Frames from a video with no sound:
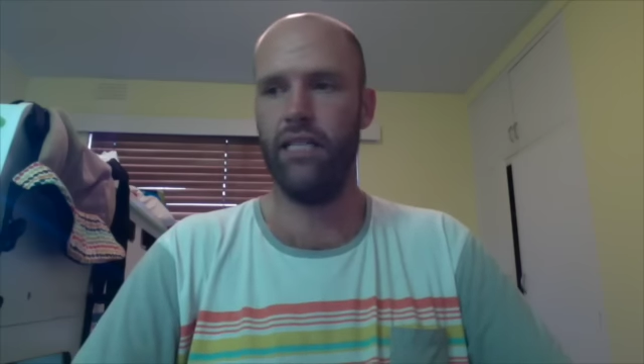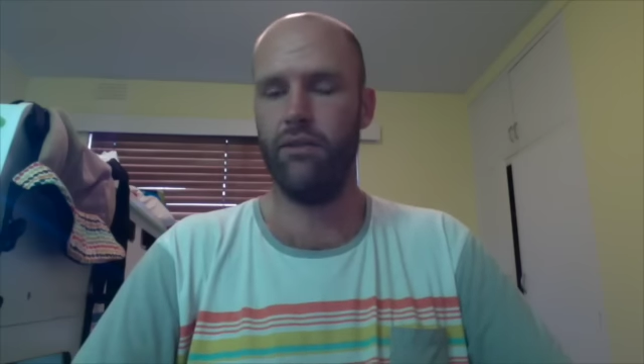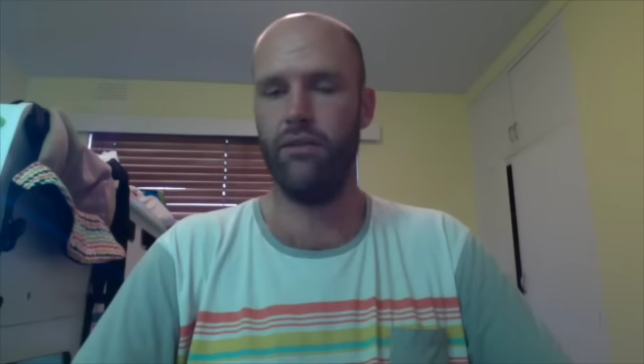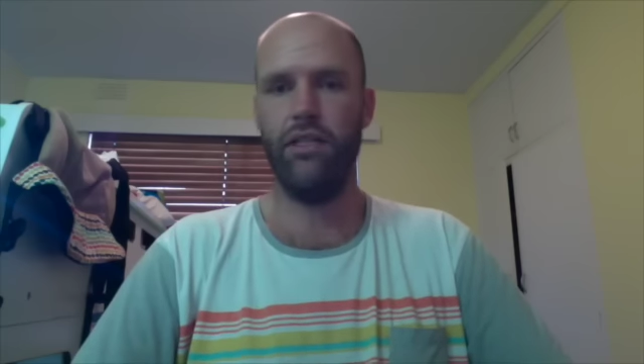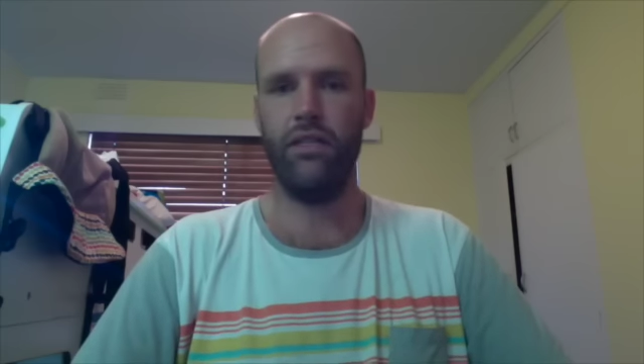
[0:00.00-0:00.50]
It
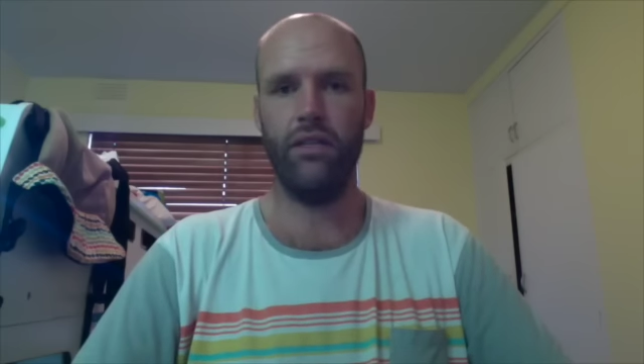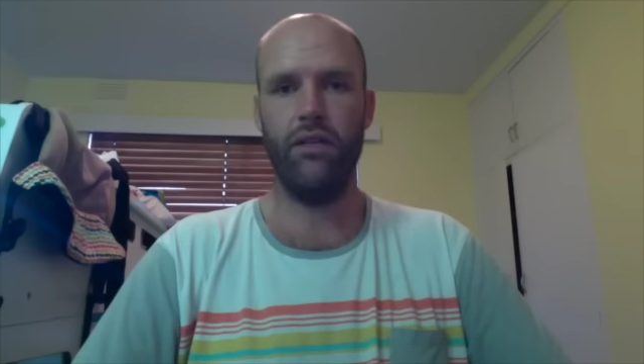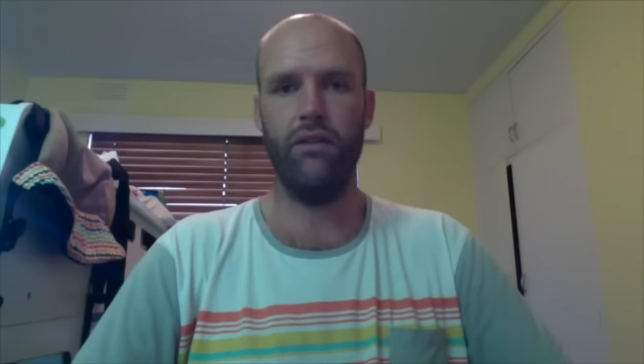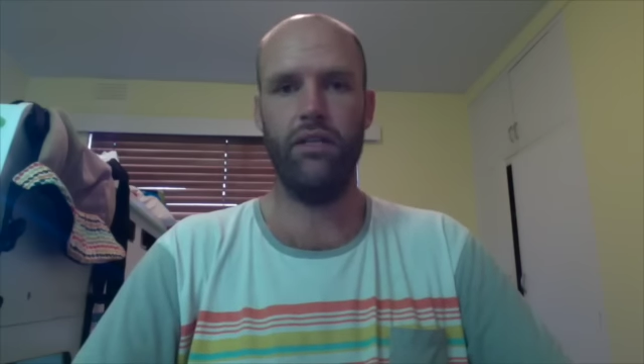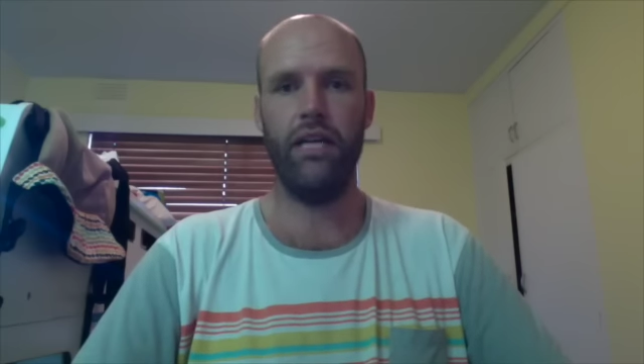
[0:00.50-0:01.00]

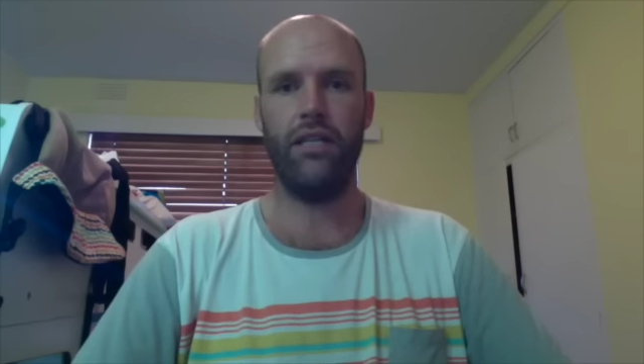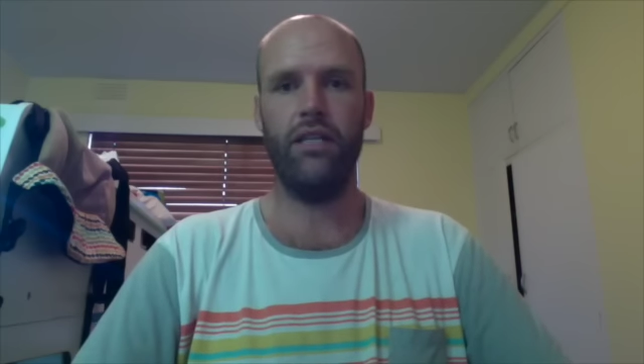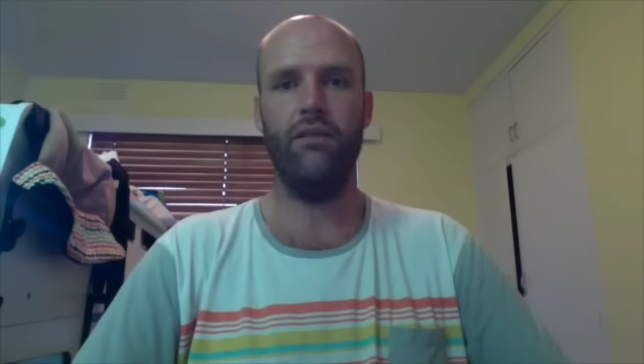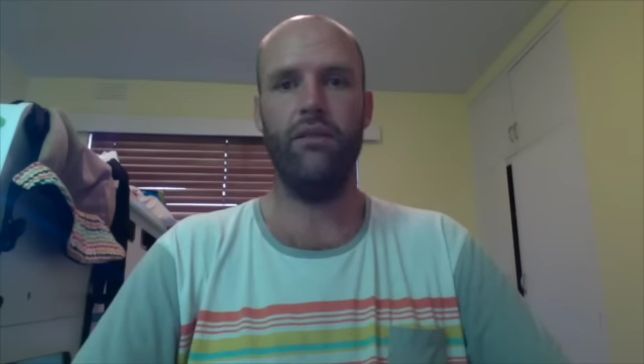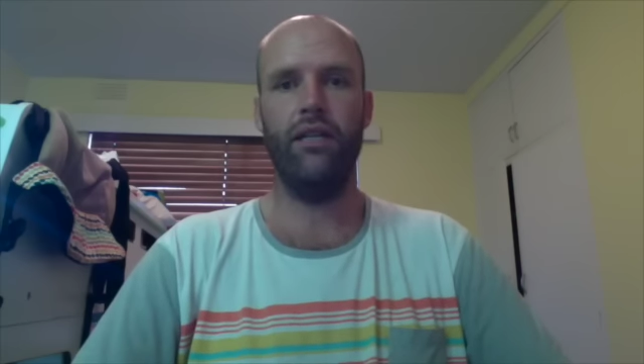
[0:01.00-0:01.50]
was
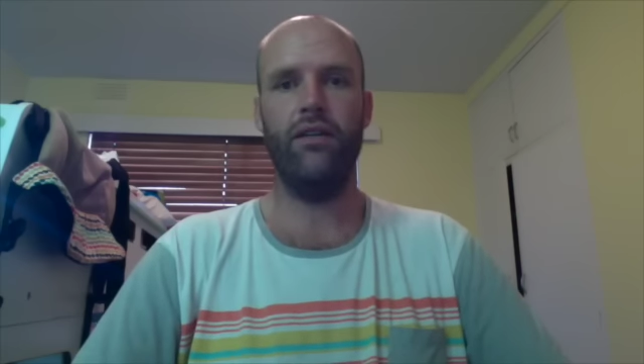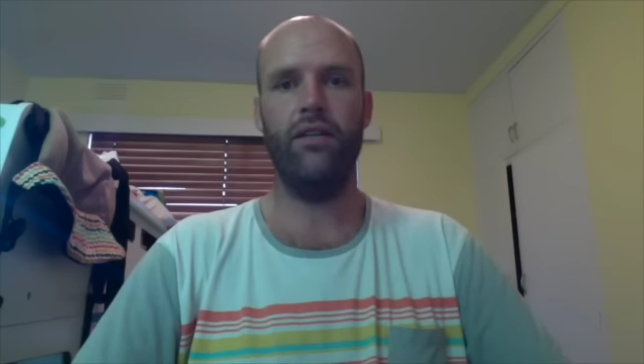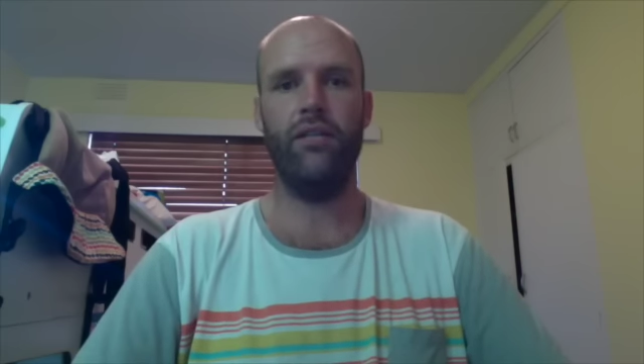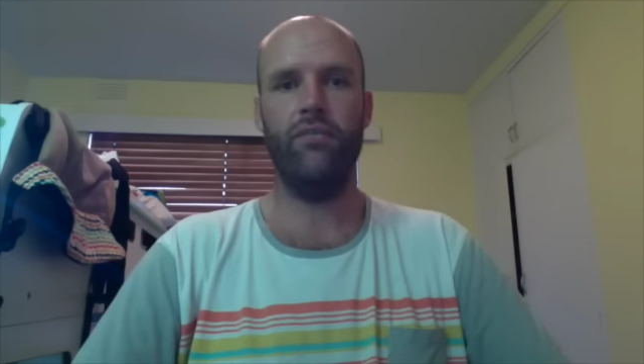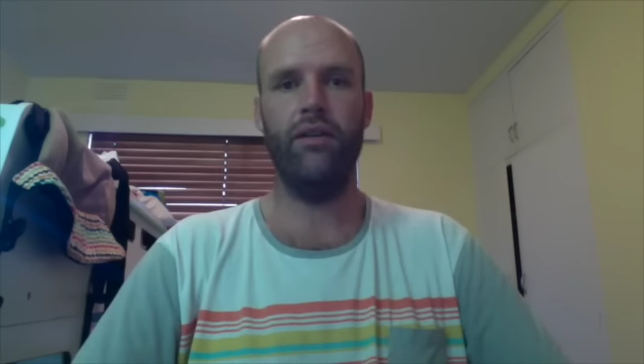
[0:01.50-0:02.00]
actually a really good
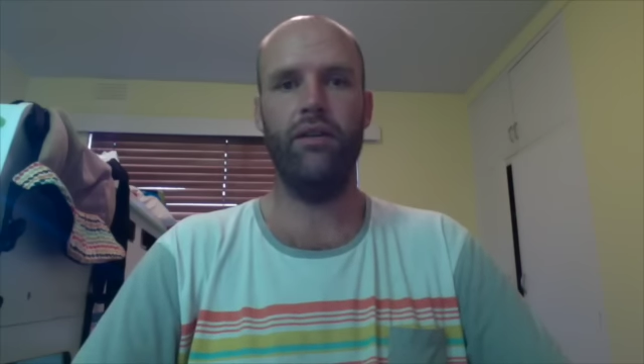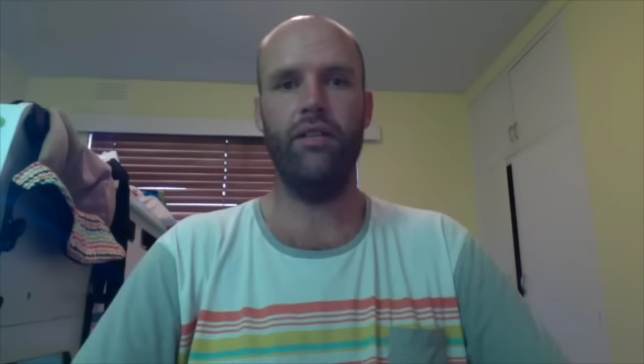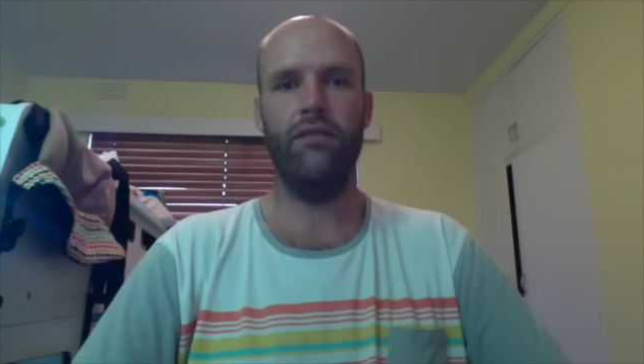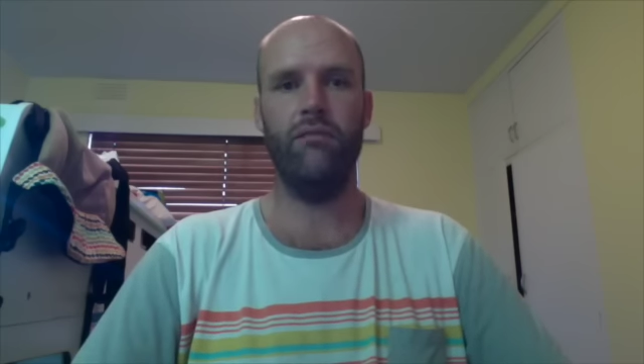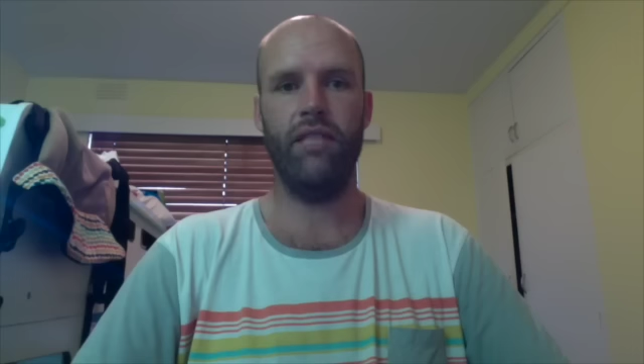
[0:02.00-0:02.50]

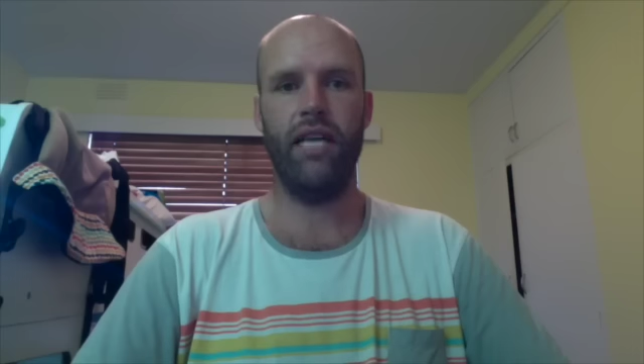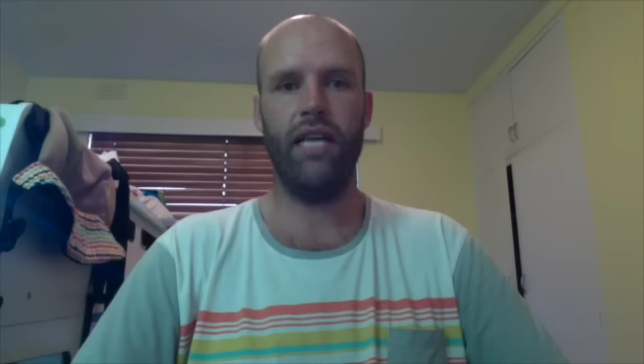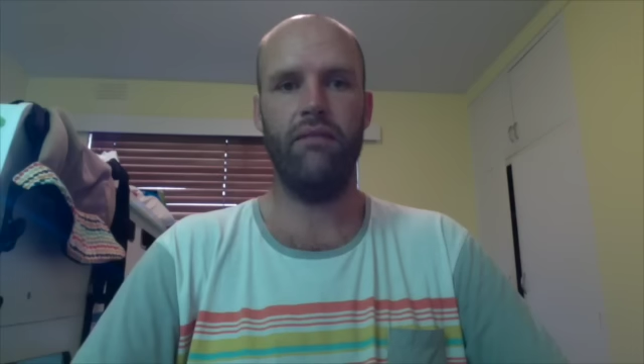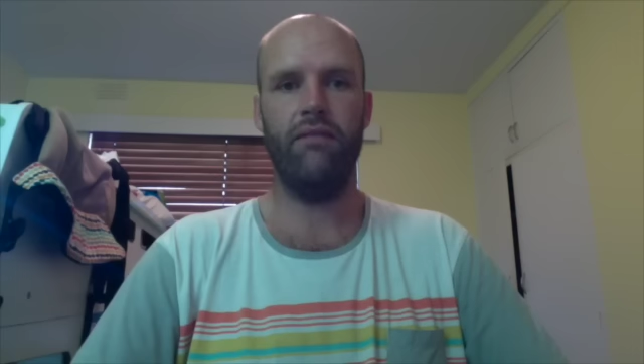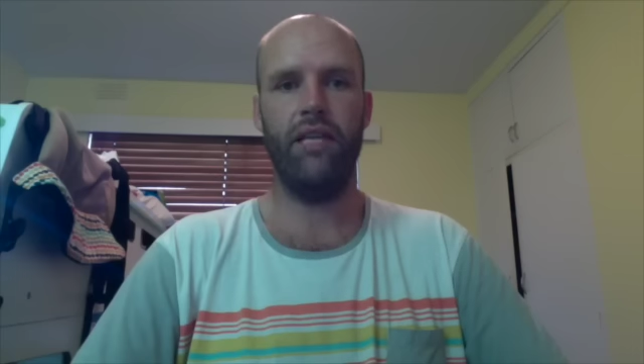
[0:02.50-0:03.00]
experience from
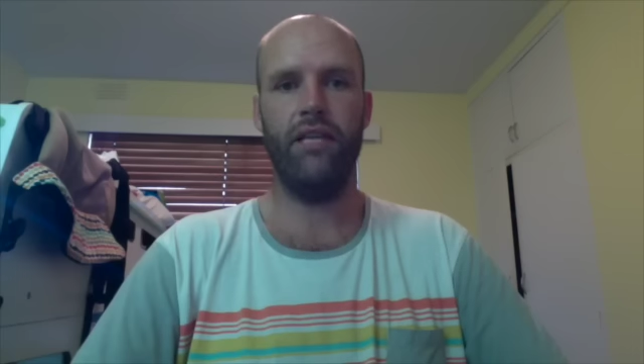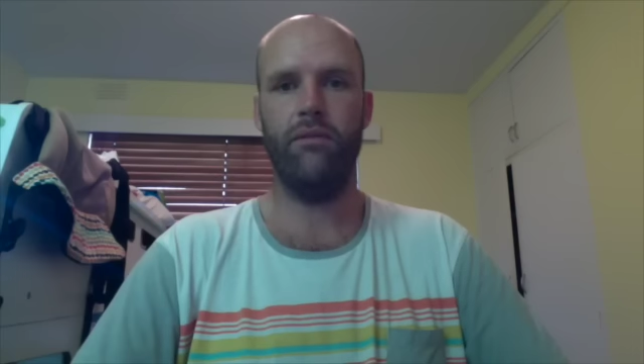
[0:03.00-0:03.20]
start to finish,